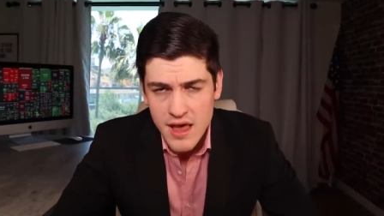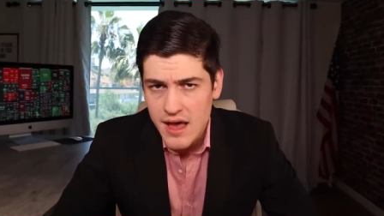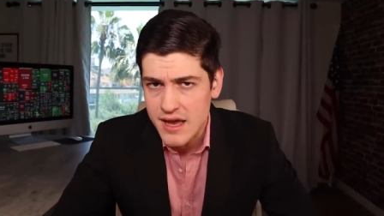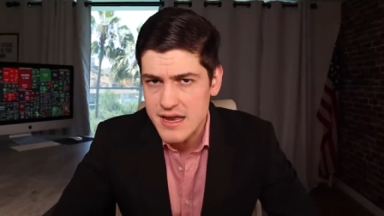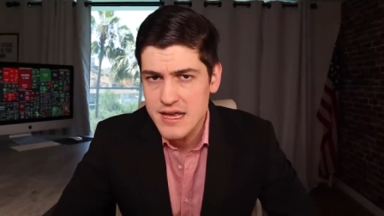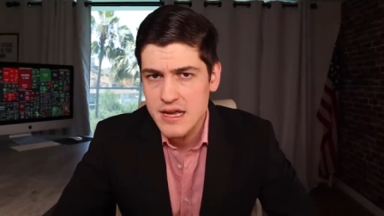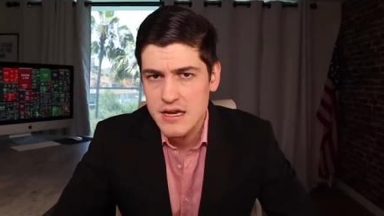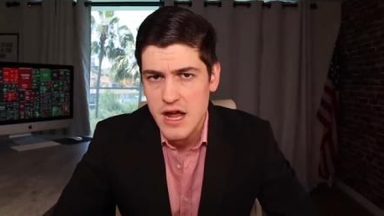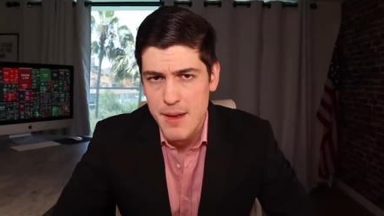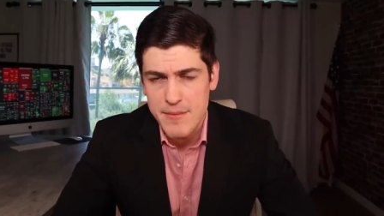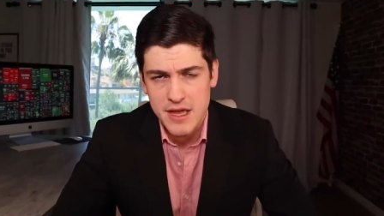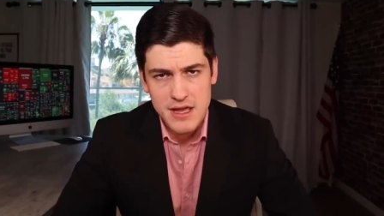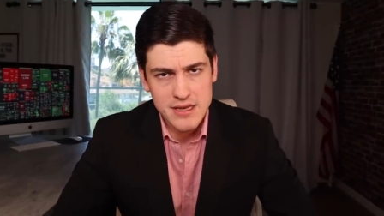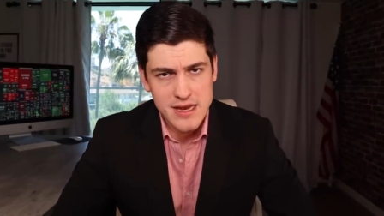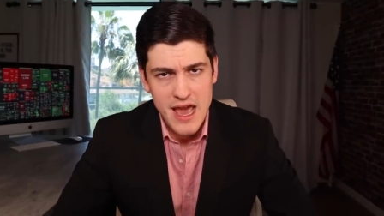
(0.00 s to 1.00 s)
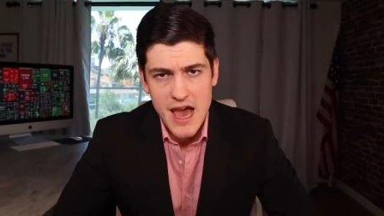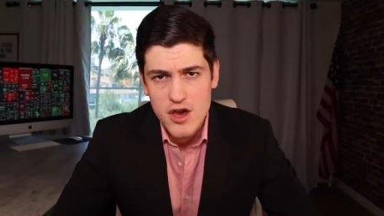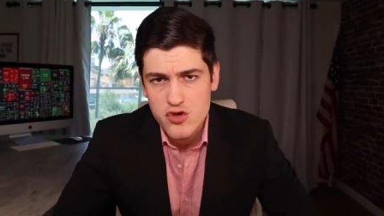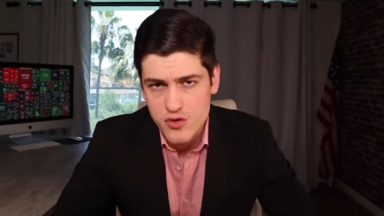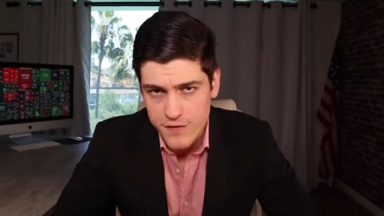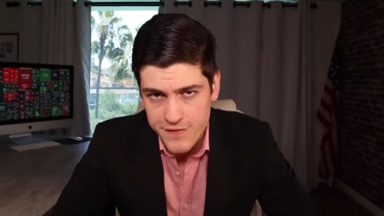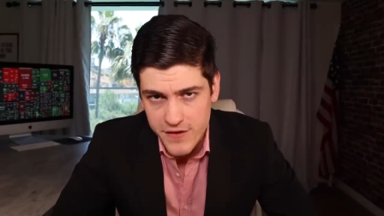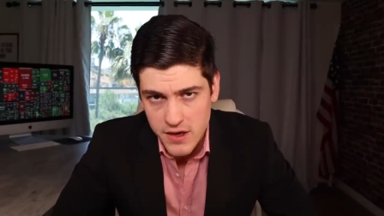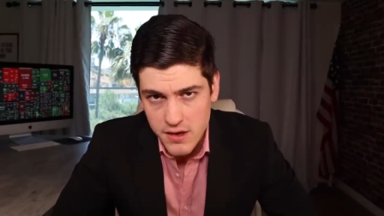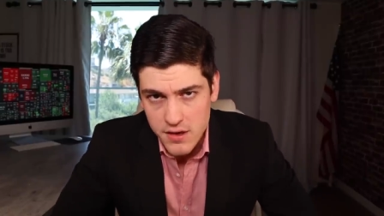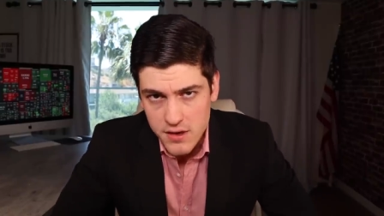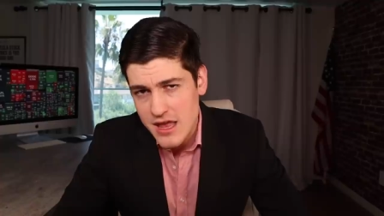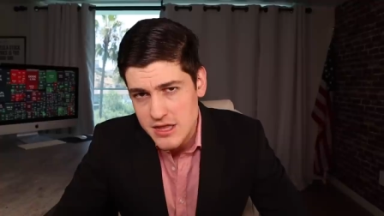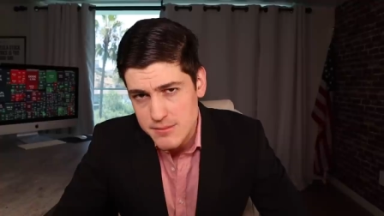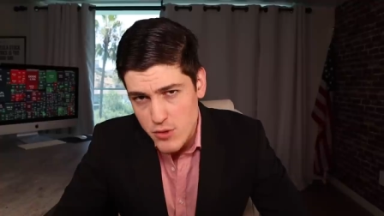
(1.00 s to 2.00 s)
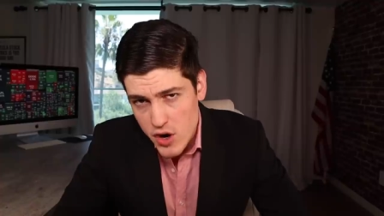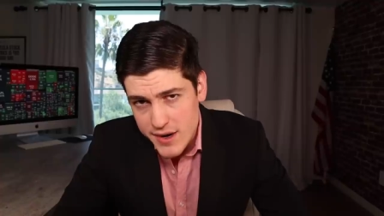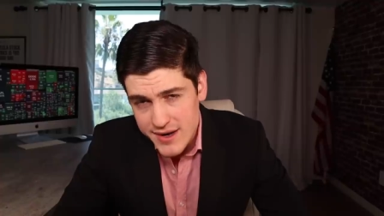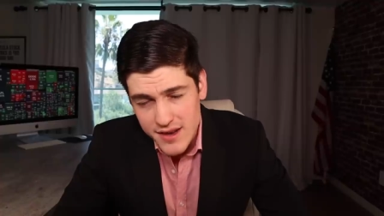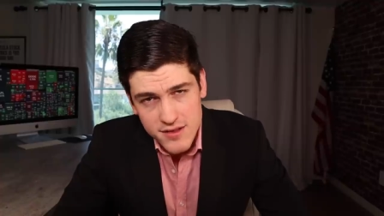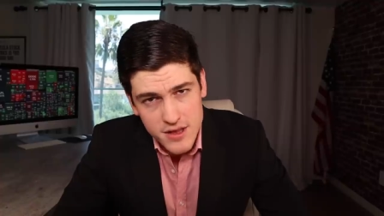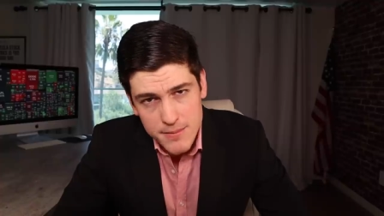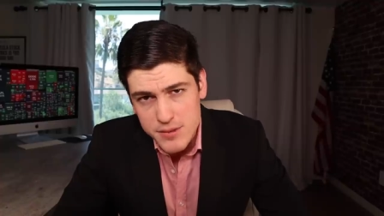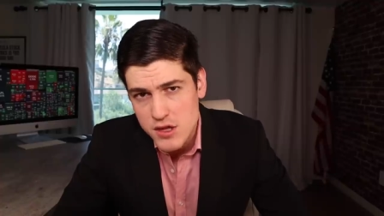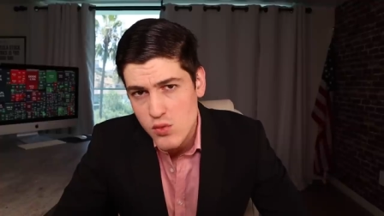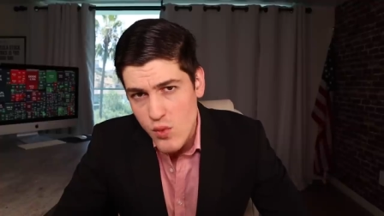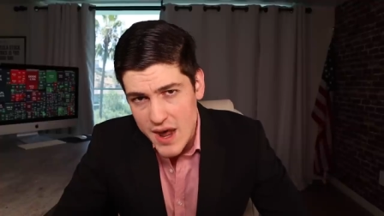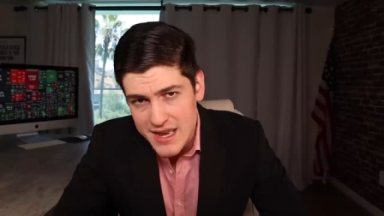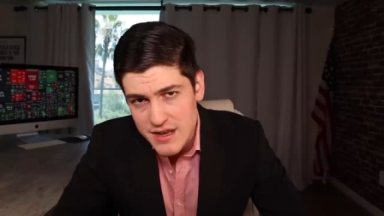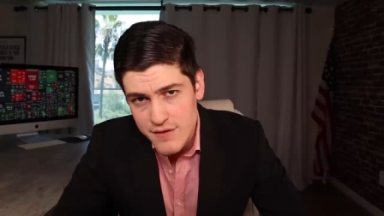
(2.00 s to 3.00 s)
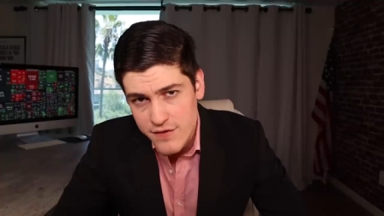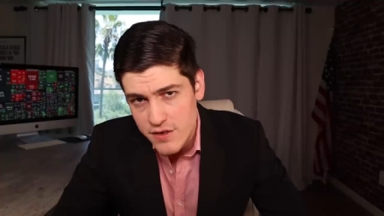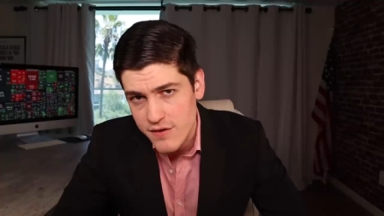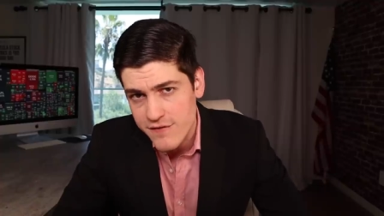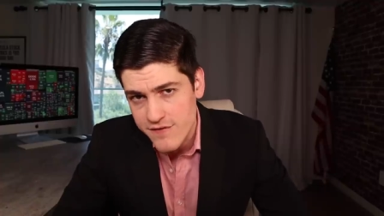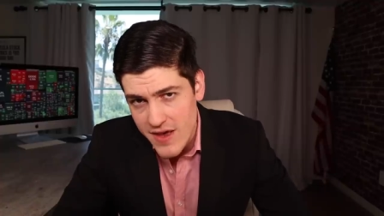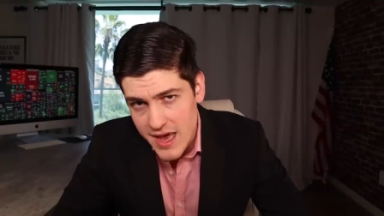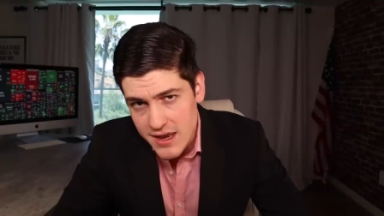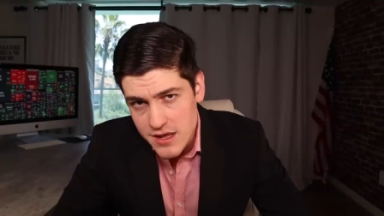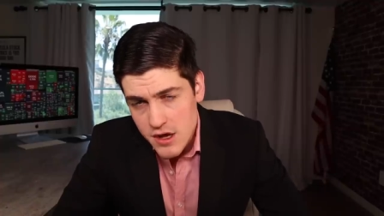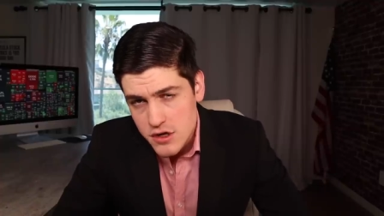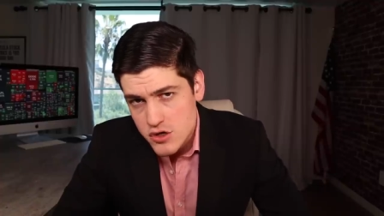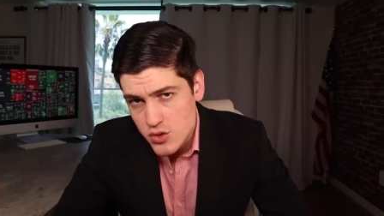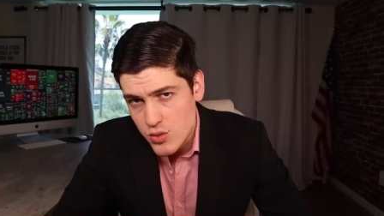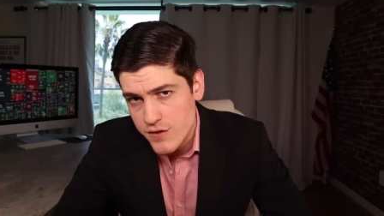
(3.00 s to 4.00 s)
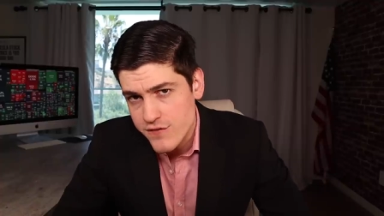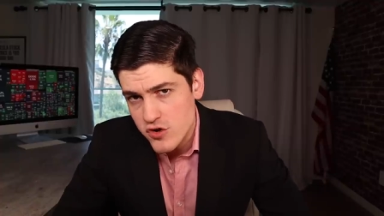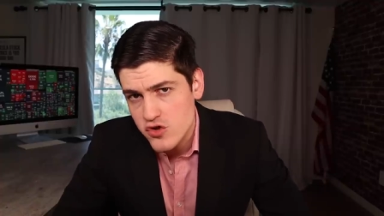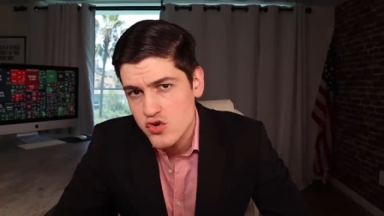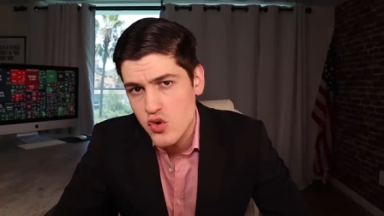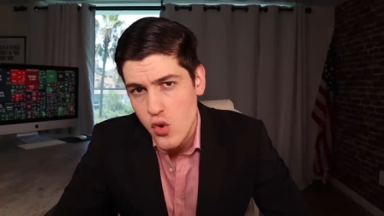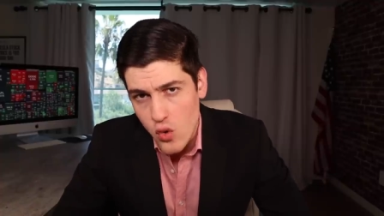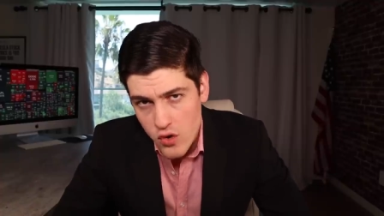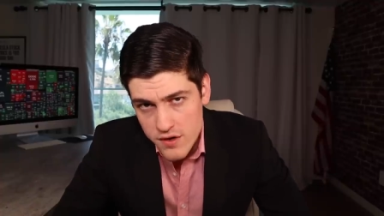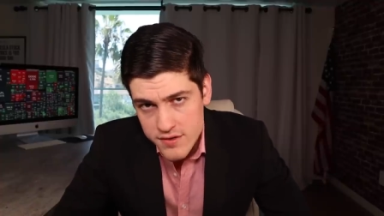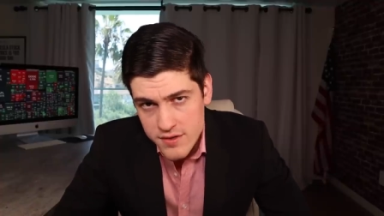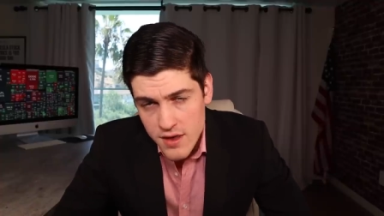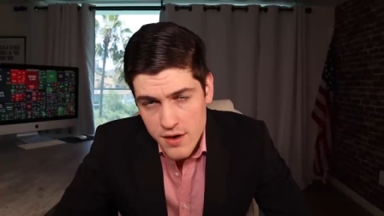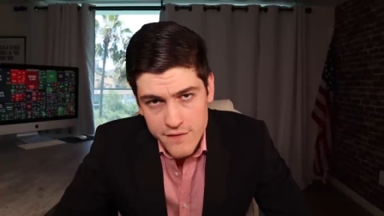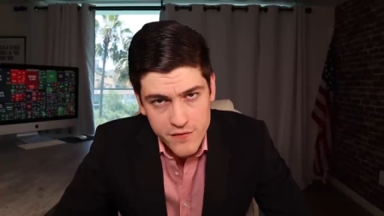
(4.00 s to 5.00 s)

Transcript: an economic catastrophe and the market is simply waiting for the Fed to reverse course